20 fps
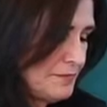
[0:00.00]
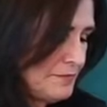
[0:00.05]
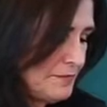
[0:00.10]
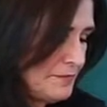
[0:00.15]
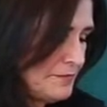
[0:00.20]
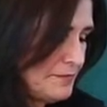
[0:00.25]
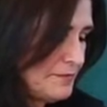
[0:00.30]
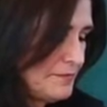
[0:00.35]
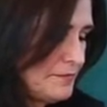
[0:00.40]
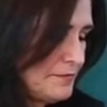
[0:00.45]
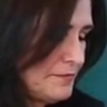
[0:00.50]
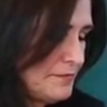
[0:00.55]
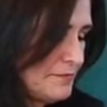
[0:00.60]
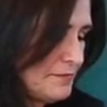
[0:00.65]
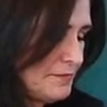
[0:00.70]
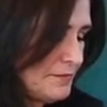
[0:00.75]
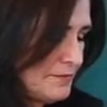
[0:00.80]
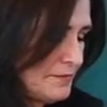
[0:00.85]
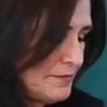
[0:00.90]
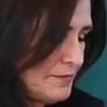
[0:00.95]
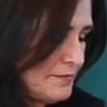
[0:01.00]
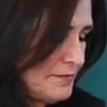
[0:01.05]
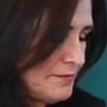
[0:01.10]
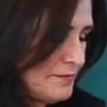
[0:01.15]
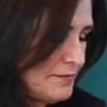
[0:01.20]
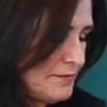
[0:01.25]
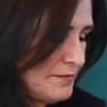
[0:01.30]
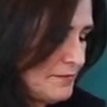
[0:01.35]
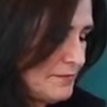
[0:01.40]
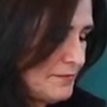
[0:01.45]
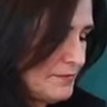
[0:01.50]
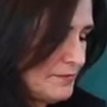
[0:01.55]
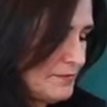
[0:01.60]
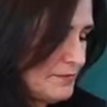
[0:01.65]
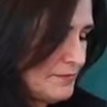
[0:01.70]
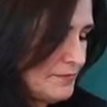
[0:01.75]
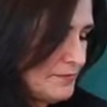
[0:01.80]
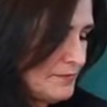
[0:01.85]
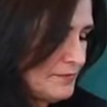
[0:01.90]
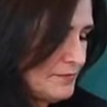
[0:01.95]

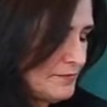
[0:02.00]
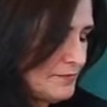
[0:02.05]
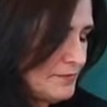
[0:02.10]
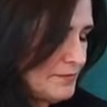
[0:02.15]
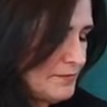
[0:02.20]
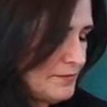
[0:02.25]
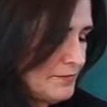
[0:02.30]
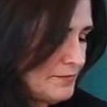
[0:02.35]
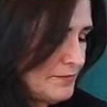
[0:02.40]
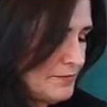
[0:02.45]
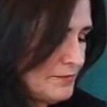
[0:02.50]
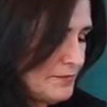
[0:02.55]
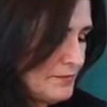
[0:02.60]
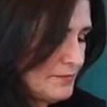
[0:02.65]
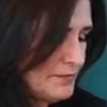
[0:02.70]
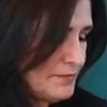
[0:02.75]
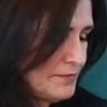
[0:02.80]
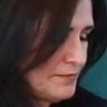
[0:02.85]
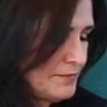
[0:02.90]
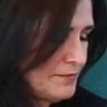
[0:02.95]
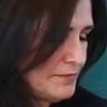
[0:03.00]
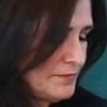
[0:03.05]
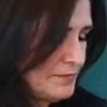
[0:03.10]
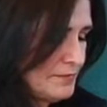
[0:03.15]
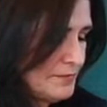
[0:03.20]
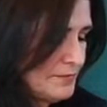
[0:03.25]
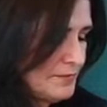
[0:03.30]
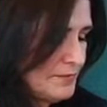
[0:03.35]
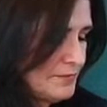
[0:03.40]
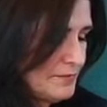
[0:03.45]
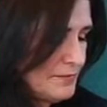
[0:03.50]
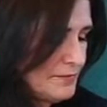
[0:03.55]
The person shown says nothing.